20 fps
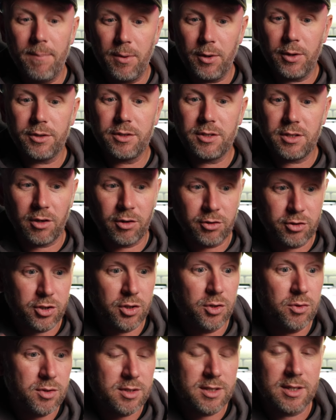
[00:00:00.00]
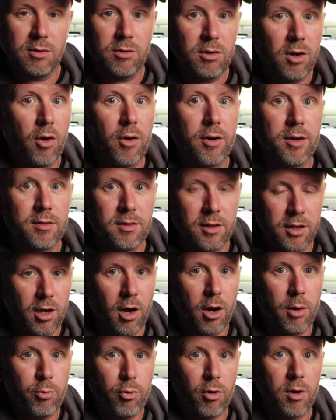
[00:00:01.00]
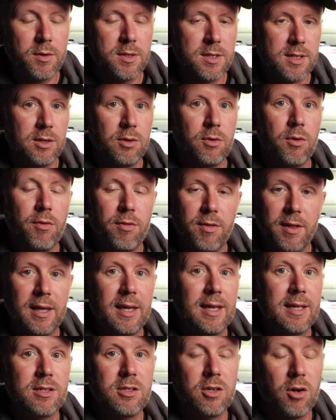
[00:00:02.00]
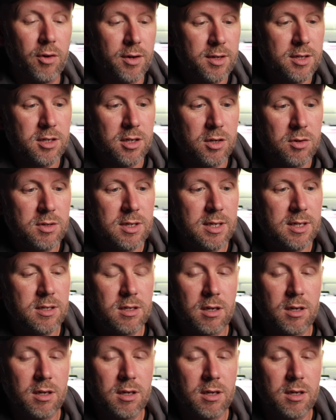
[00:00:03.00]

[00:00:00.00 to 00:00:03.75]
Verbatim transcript: but I do still like the GoPro, still think it's got its uses.